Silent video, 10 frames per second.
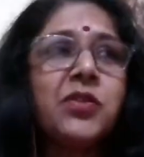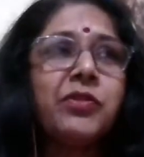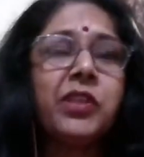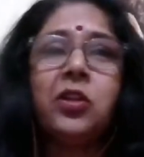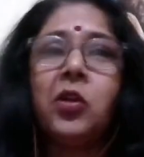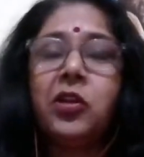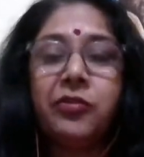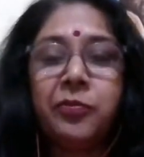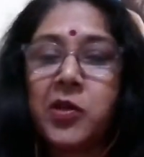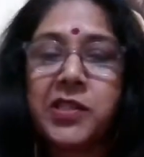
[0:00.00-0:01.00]
with lot
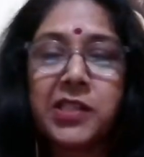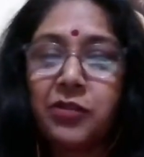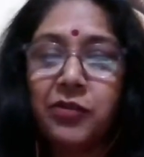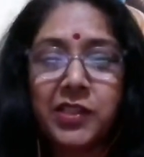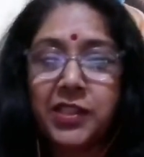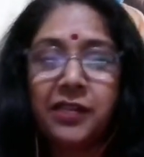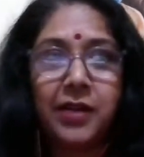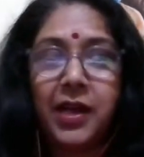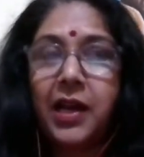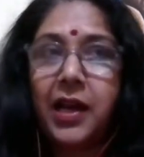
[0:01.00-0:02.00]
of positivity,
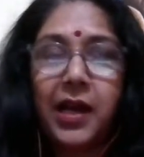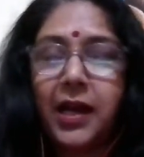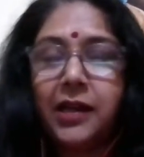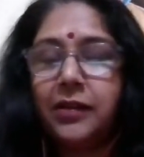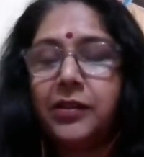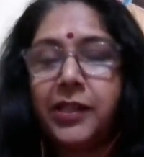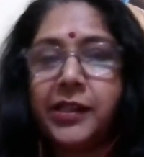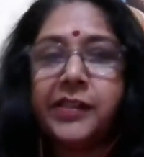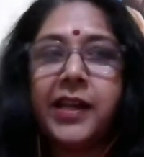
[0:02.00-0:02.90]
I did it.